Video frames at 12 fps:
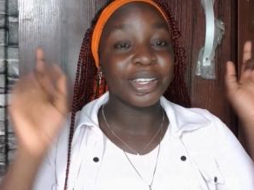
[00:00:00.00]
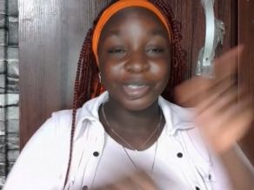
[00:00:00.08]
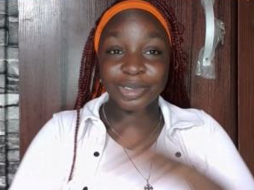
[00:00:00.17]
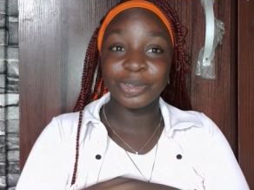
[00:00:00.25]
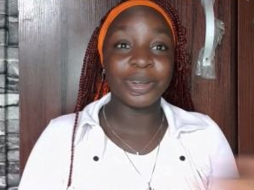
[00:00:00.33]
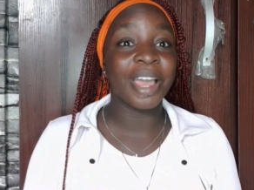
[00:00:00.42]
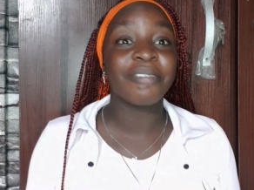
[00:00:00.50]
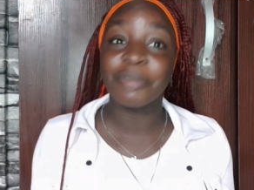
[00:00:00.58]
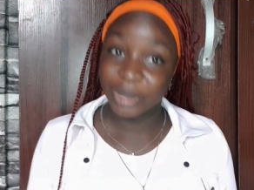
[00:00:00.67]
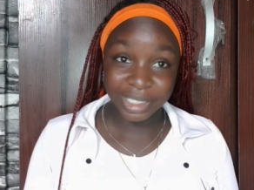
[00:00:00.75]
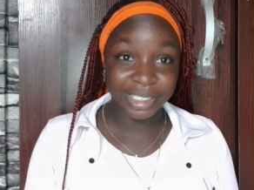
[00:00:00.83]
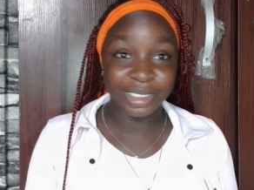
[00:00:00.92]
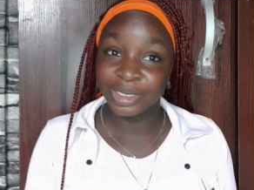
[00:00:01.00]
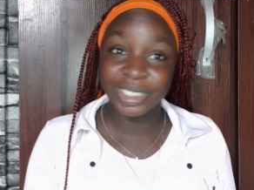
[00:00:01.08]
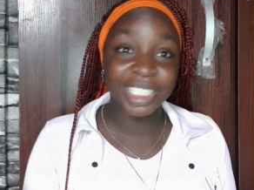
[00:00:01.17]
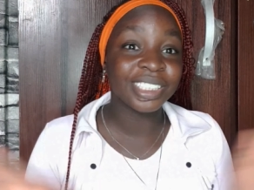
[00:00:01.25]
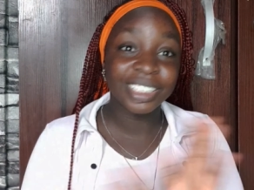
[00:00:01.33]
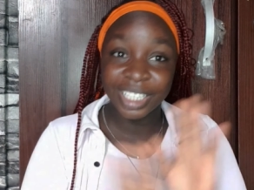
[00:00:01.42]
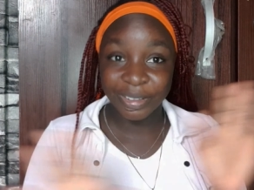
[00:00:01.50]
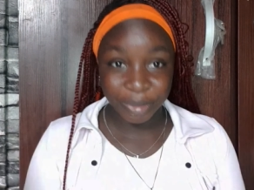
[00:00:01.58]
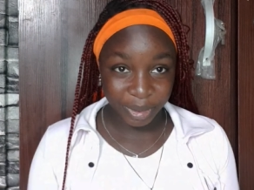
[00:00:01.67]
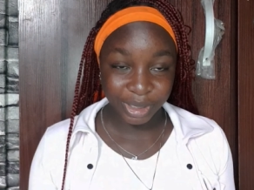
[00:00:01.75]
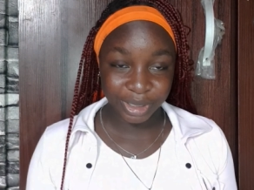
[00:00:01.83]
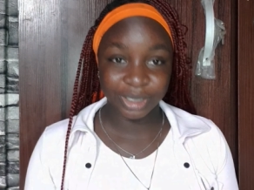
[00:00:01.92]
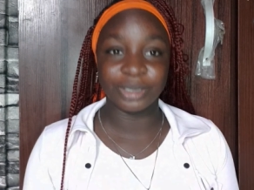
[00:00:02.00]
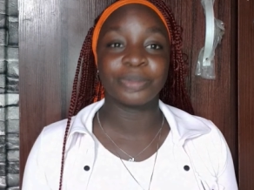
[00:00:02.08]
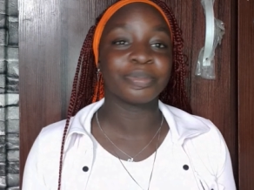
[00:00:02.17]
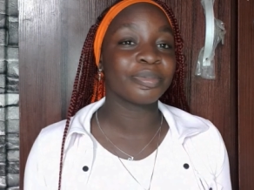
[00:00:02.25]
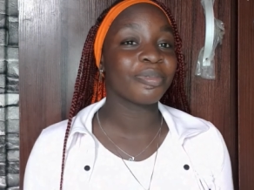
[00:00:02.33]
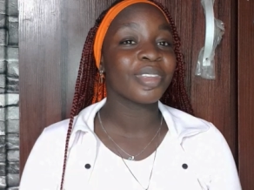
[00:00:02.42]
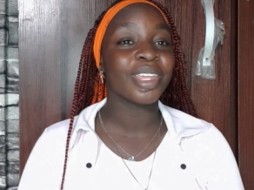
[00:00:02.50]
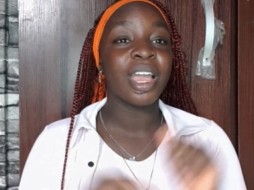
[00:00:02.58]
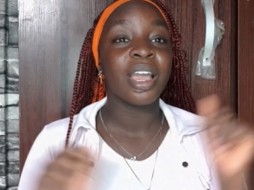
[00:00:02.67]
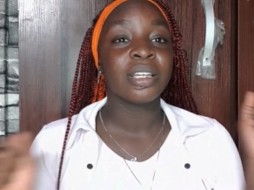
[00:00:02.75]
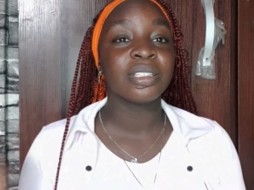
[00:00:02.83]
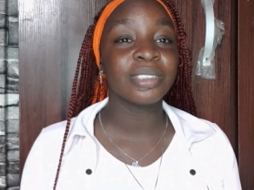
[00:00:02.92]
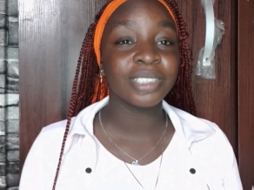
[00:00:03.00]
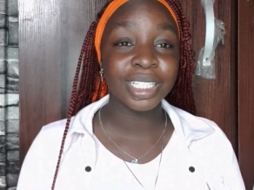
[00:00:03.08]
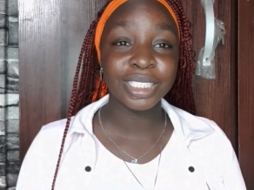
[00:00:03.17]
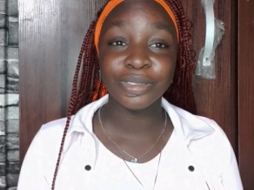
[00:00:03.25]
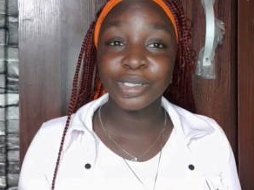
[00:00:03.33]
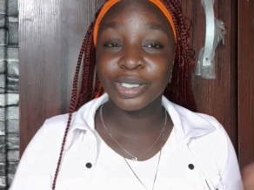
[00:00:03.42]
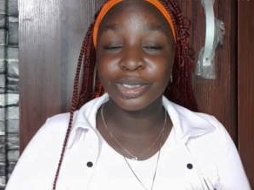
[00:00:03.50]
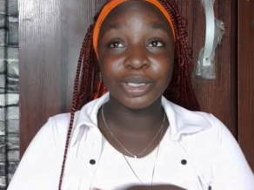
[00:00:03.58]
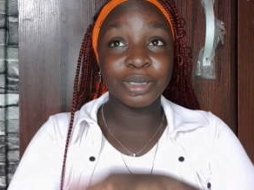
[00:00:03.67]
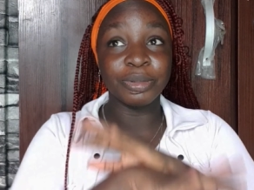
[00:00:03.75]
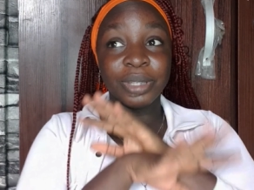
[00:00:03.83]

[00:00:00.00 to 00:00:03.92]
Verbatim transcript: so everybody's new let's just say everybody's new so today's video is going to